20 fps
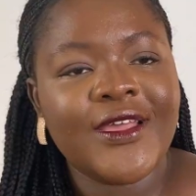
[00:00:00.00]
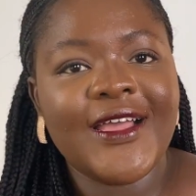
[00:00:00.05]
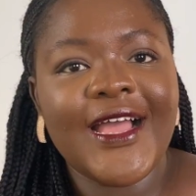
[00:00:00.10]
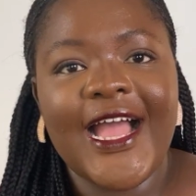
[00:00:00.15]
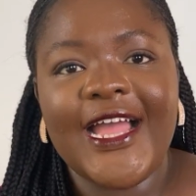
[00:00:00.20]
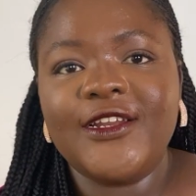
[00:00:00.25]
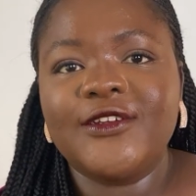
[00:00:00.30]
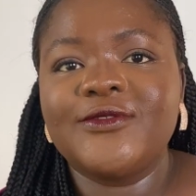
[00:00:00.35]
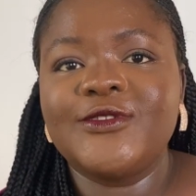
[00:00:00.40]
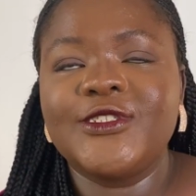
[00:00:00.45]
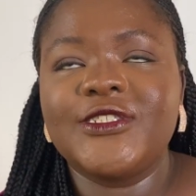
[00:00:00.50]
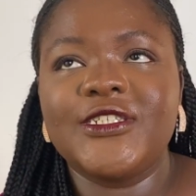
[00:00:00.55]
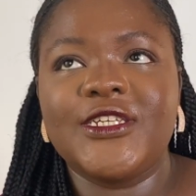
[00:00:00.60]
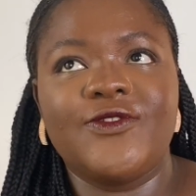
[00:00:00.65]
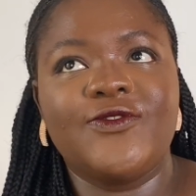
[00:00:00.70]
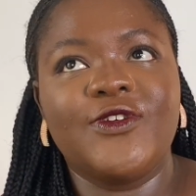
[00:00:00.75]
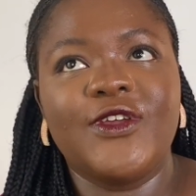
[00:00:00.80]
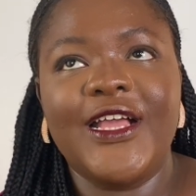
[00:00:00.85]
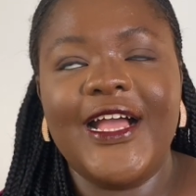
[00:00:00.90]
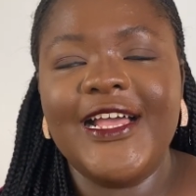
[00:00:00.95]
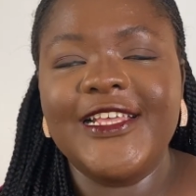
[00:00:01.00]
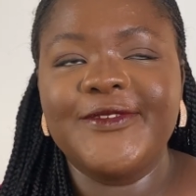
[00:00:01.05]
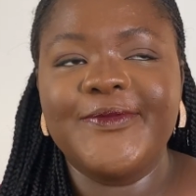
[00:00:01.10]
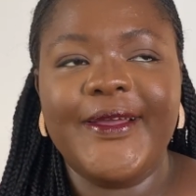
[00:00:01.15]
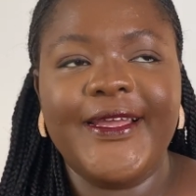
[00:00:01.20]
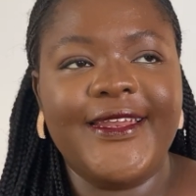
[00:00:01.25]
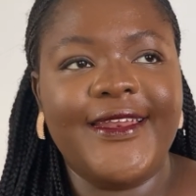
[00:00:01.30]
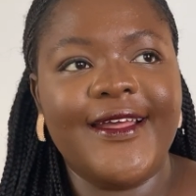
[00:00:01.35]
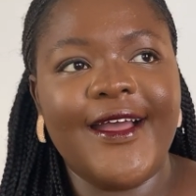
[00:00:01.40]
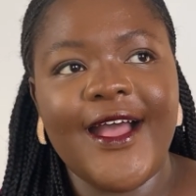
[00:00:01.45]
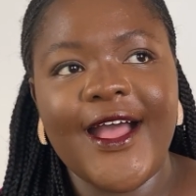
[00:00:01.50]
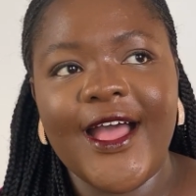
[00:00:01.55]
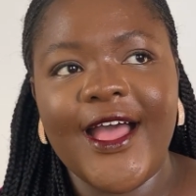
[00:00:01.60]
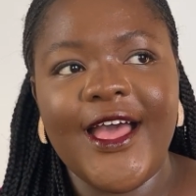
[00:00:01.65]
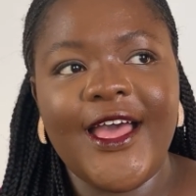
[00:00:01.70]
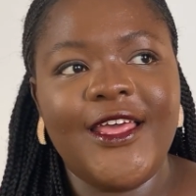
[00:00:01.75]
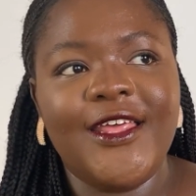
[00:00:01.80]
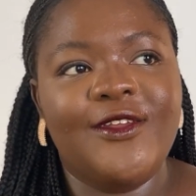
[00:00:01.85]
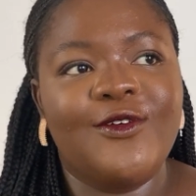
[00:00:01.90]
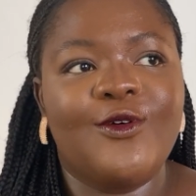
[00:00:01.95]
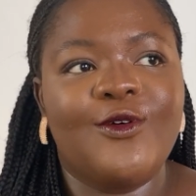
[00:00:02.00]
I don't want to give you guys my dad